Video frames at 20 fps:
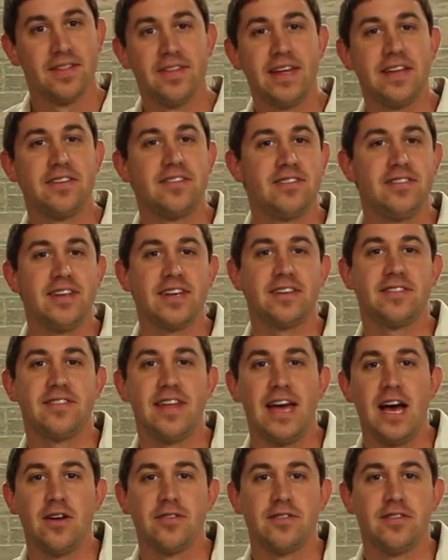That's
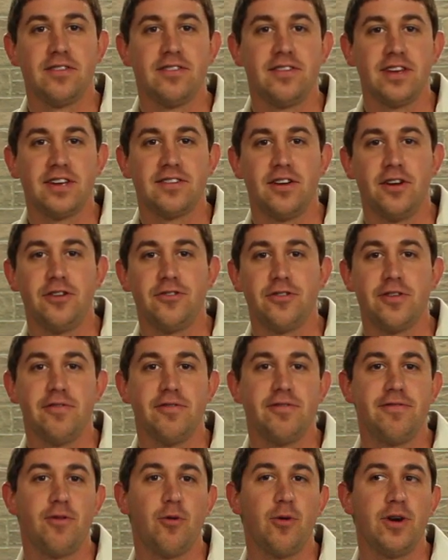
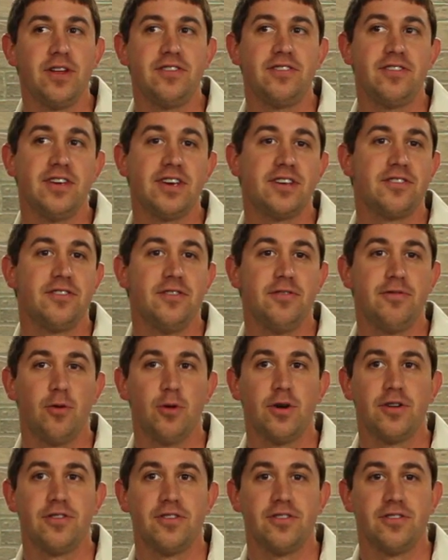6,646
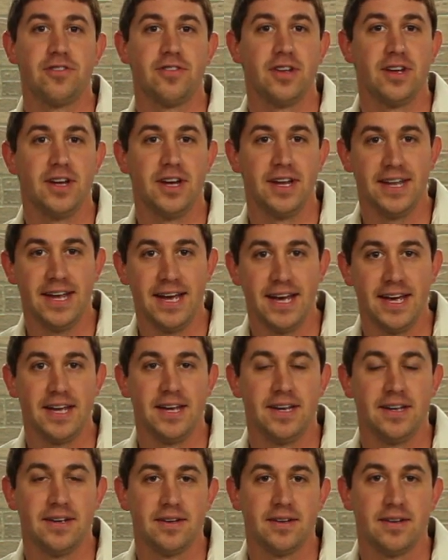divorces a
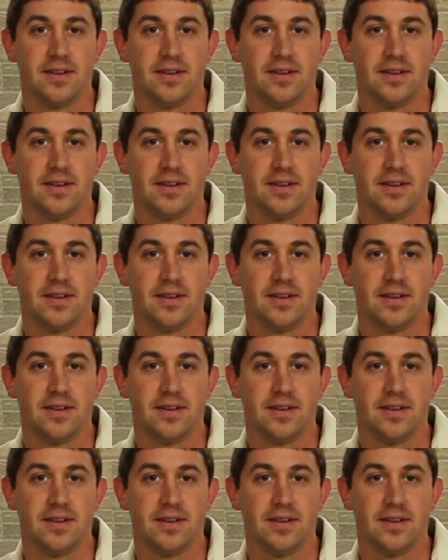day.